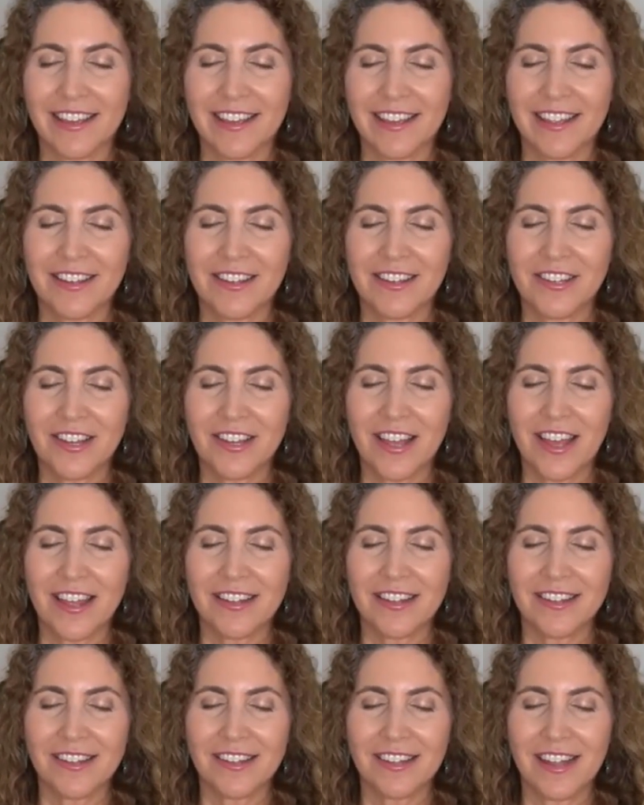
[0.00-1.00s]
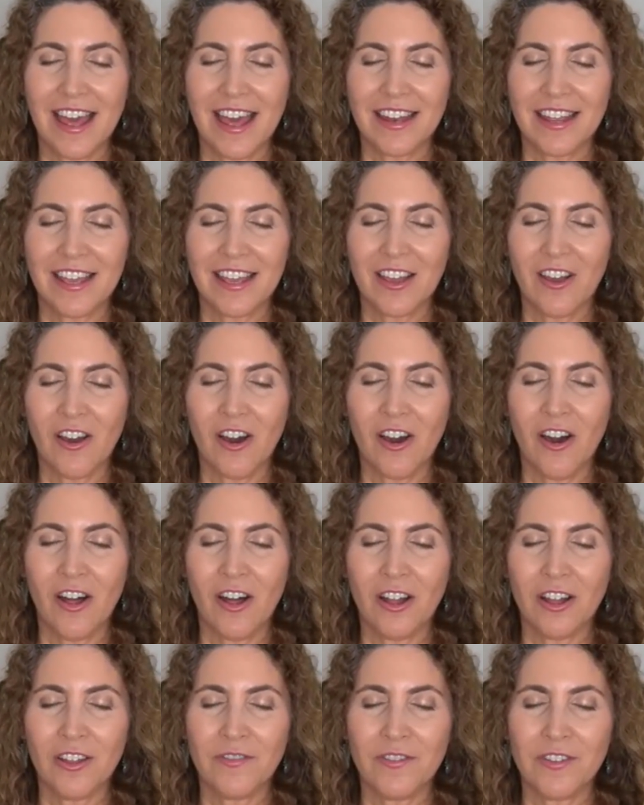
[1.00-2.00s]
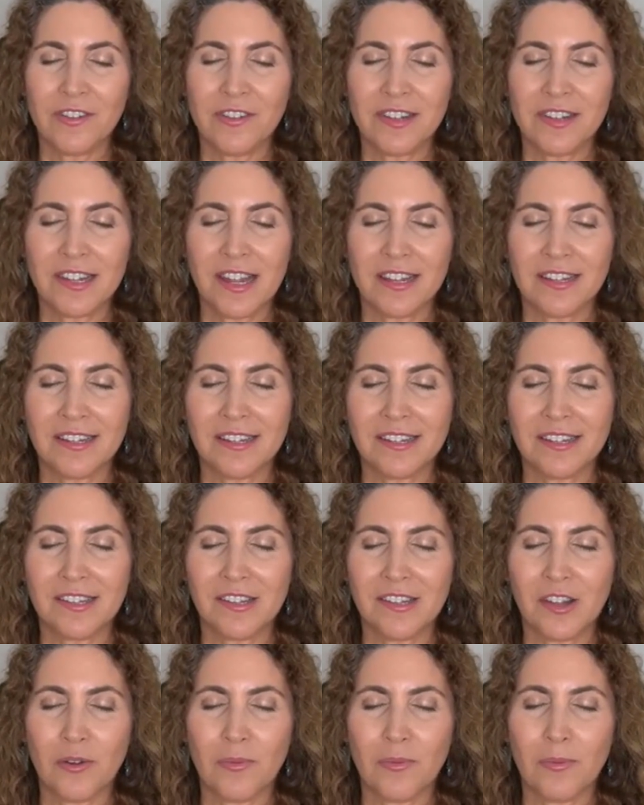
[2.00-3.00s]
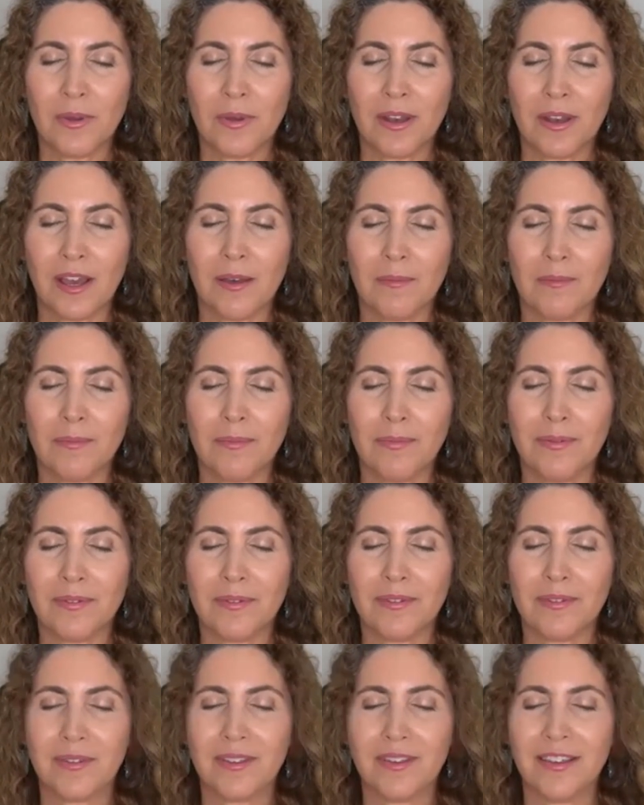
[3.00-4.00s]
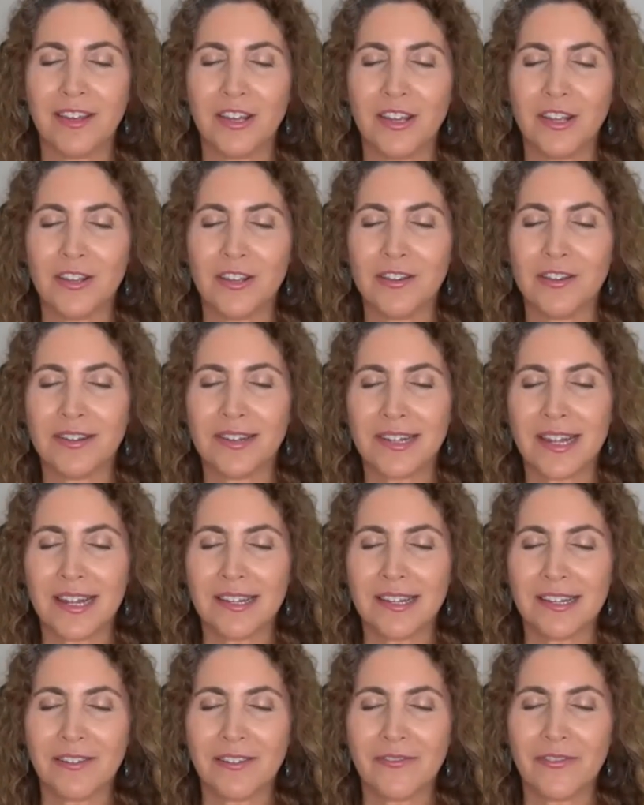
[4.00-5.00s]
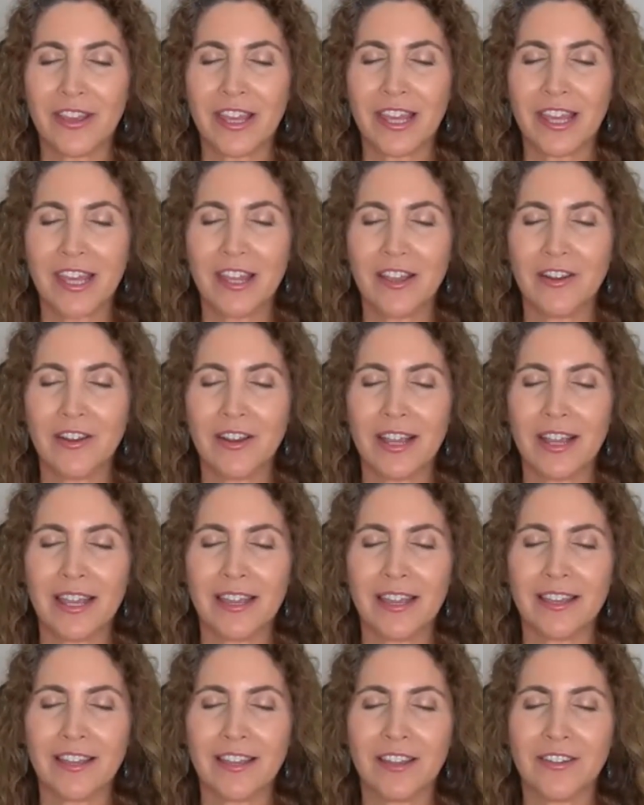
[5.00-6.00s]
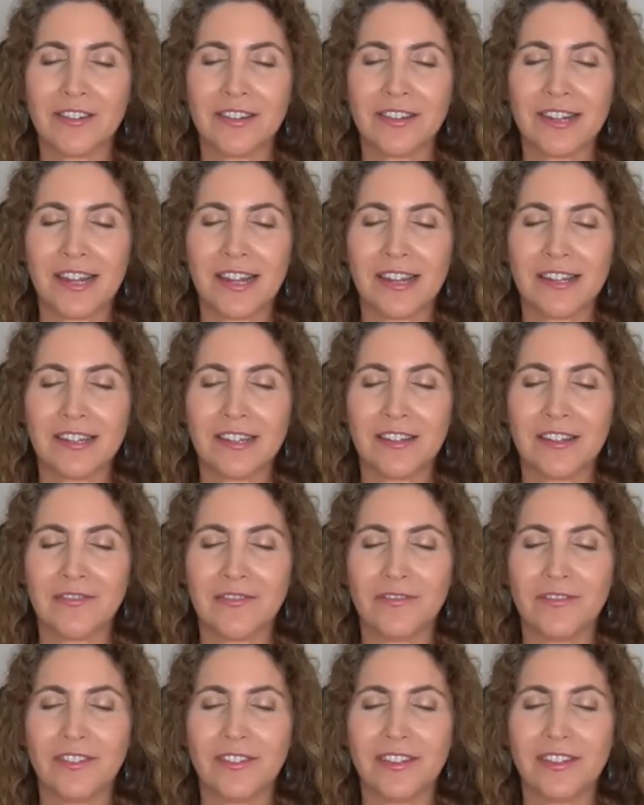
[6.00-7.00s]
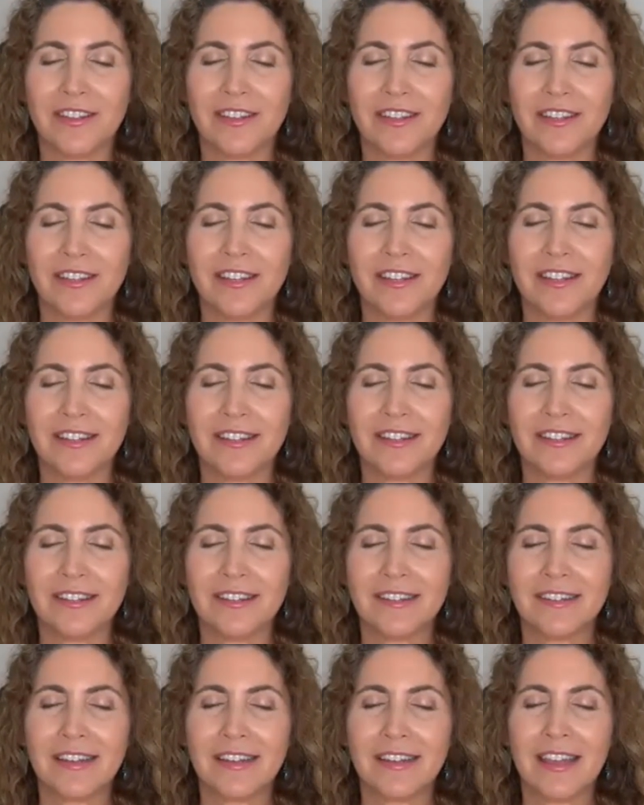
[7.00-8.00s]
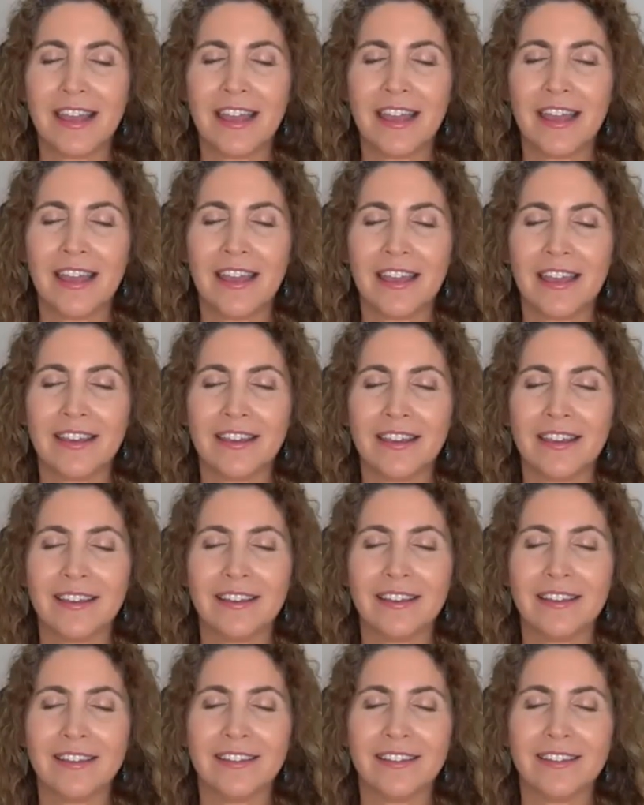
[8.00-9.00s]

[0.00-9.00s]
And just letting all of your senses open up, your sense of hearing, your sense of seeing,